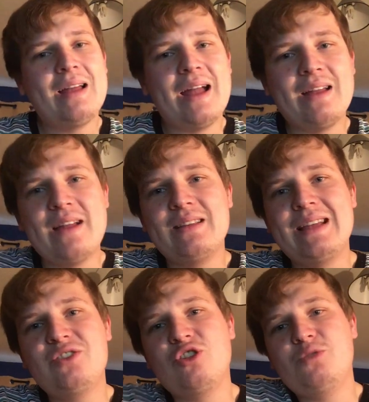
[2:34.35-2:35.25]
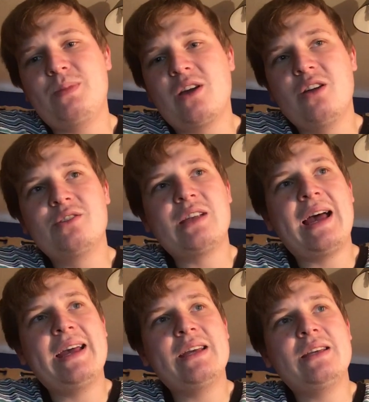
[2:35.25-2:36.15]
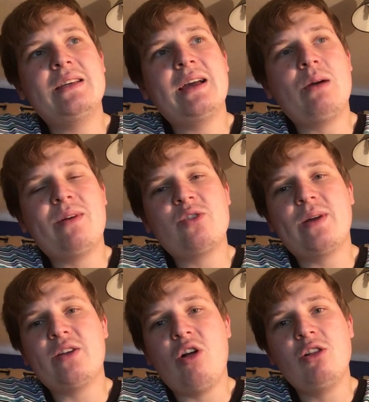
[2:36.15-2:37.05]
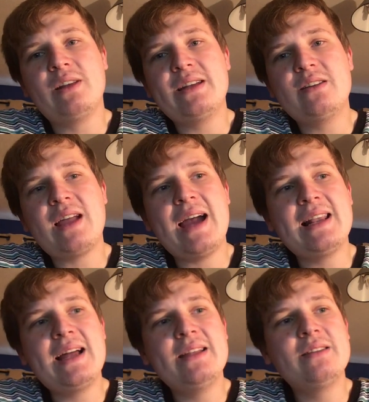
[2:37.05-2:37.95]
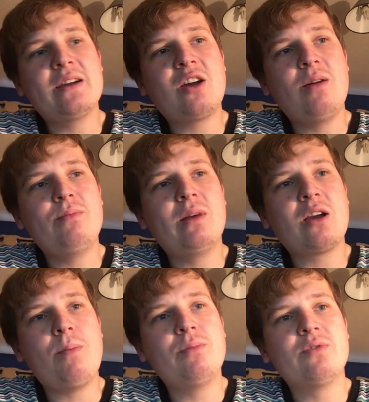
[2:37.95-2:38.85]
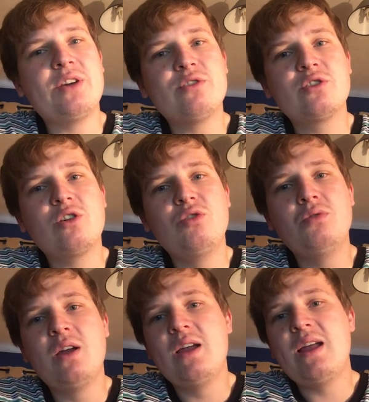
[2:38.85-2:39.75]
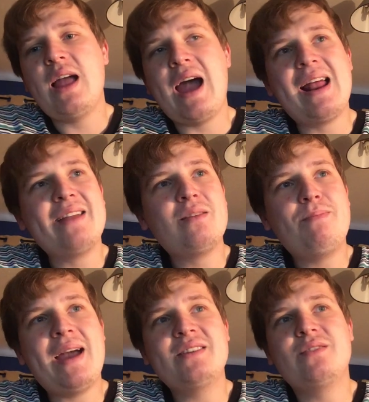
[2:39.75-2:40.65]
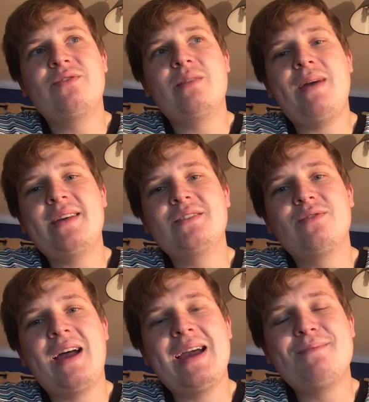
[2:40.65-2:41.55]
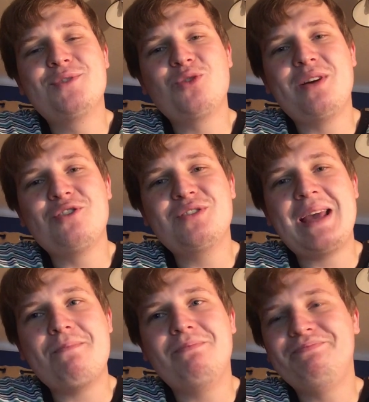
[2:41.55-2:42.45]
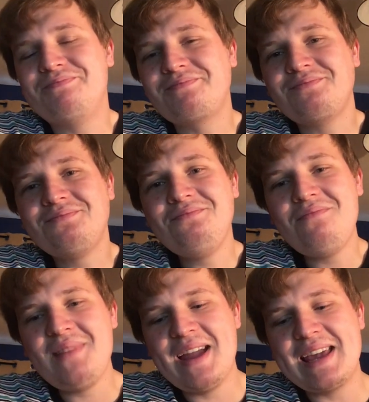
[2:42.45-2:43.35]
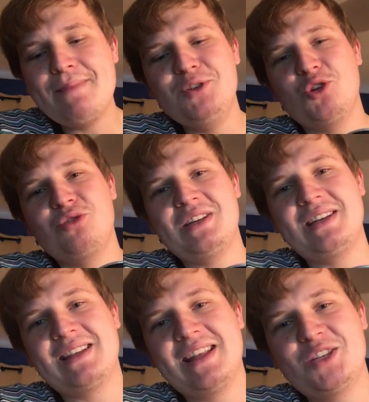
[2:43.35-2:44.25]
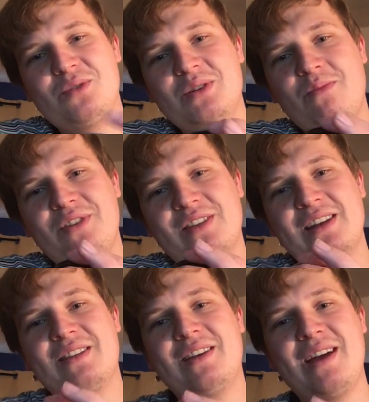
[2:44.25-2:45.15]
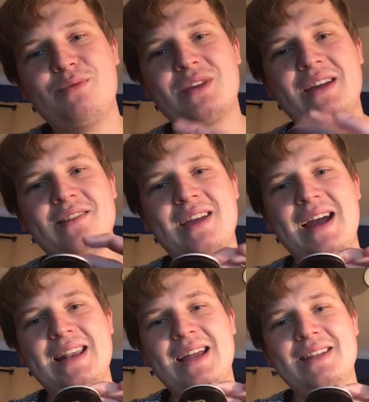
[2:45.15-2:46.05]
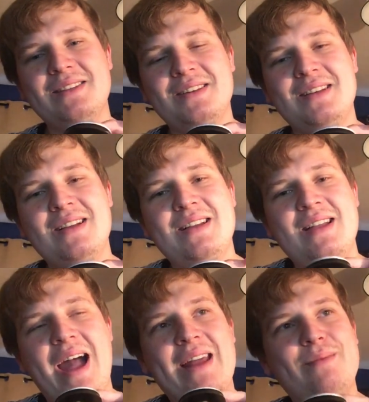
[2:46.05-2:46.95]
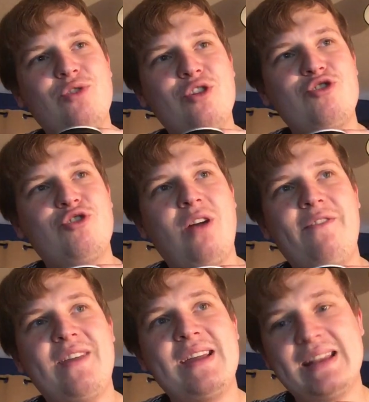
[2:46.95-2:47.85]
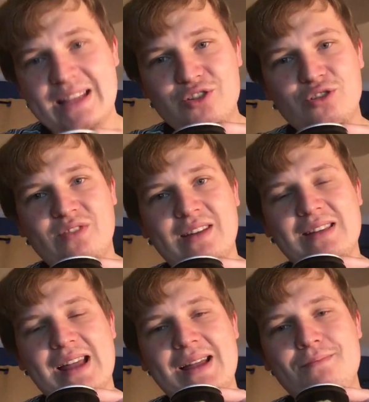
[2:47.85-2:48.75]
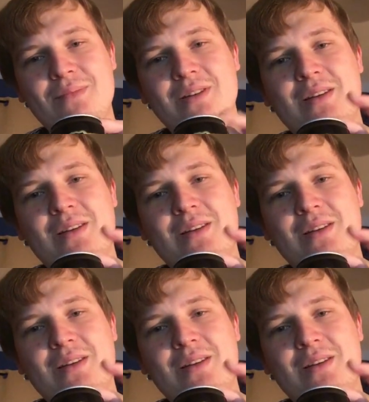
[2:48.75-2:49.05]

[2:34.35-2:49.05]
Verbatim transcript: it's just because I went away on holiday to Thailand a couple of years ago, and had the best of times. So I keep associating this with something that I would get in Thailand. And I'm not sure, I think it is just Vietnam,